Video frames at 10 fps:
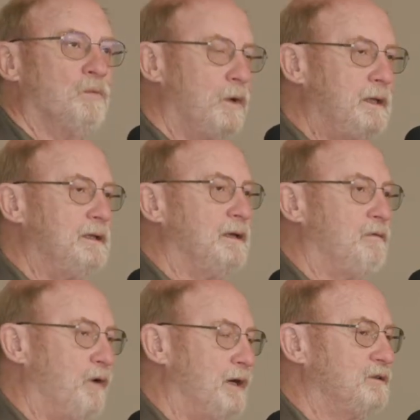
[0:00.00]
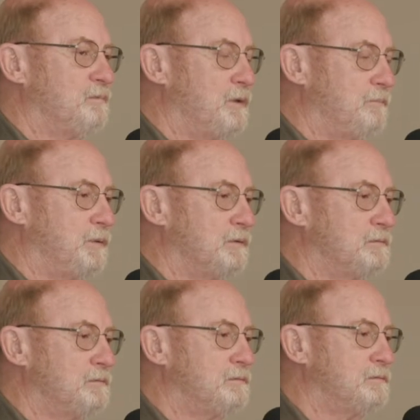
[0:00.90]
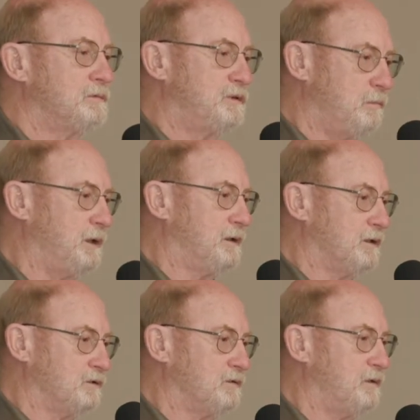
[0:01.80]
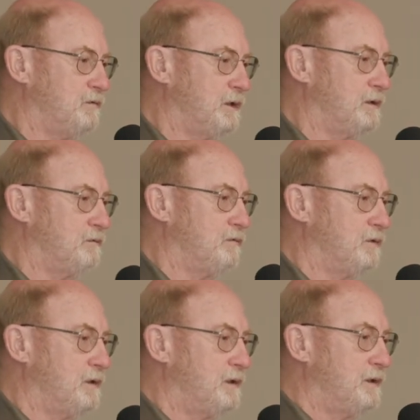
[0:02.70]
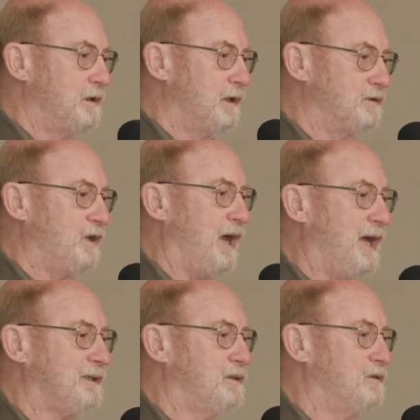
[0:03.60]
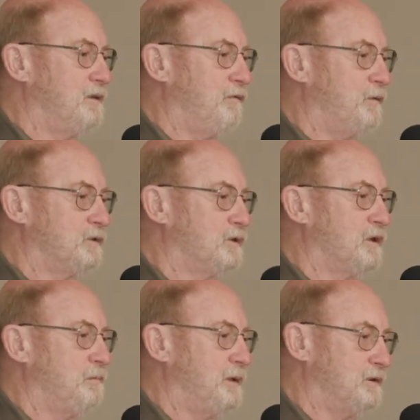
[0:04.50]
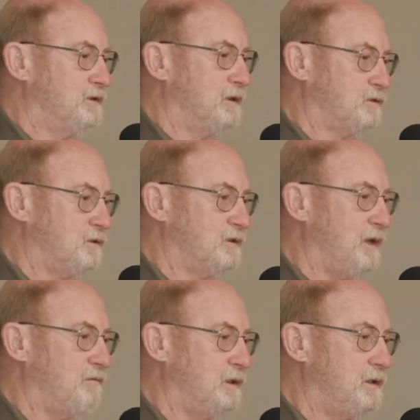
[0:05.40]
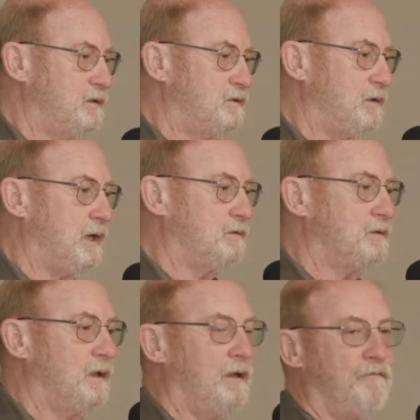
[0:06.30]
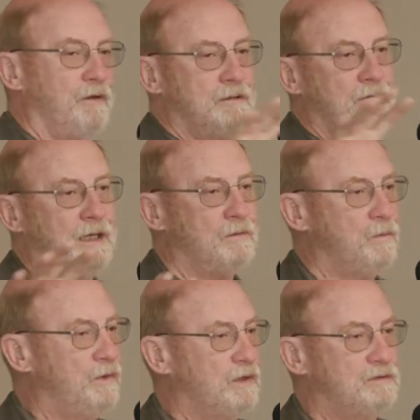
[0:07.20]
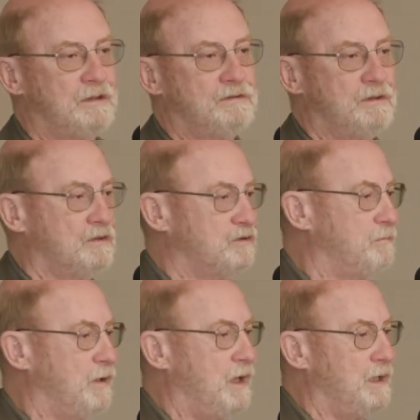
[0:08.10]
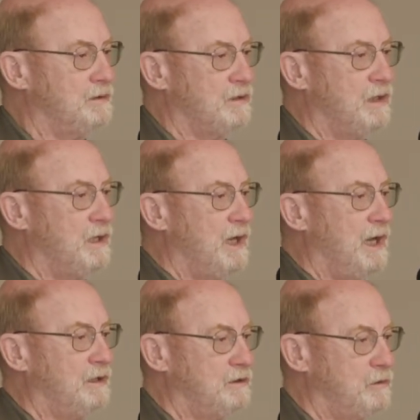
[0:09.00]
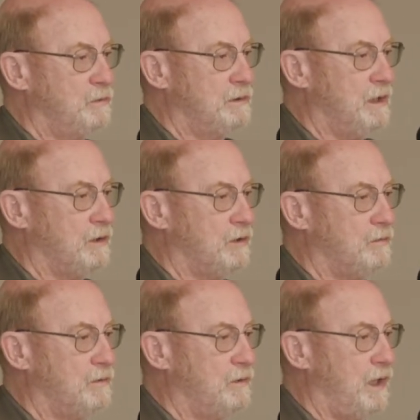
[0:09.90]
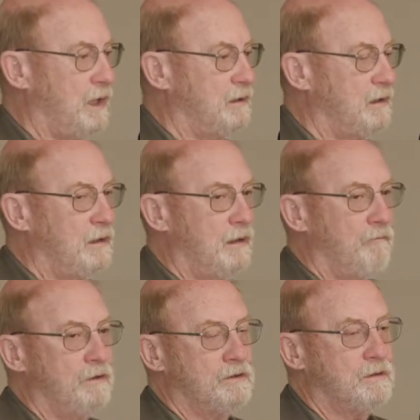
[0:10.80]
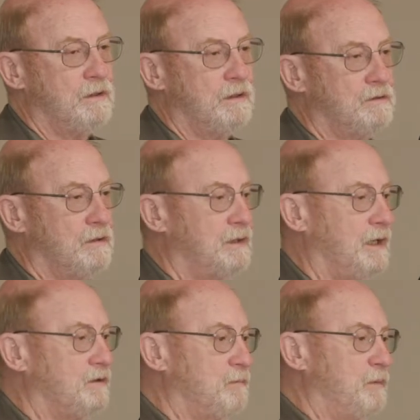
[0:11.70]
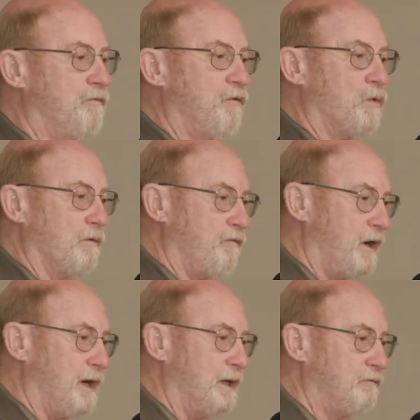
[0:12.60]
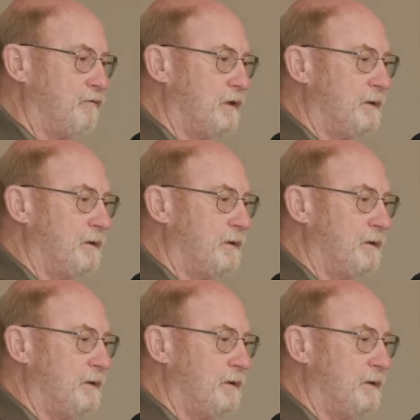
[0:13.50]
we advise people to be conservative, to act as if it was going to be a 6 or 7 year drought and figure out with existing supplies how you would get through that. If it turned out to be 4 to 5,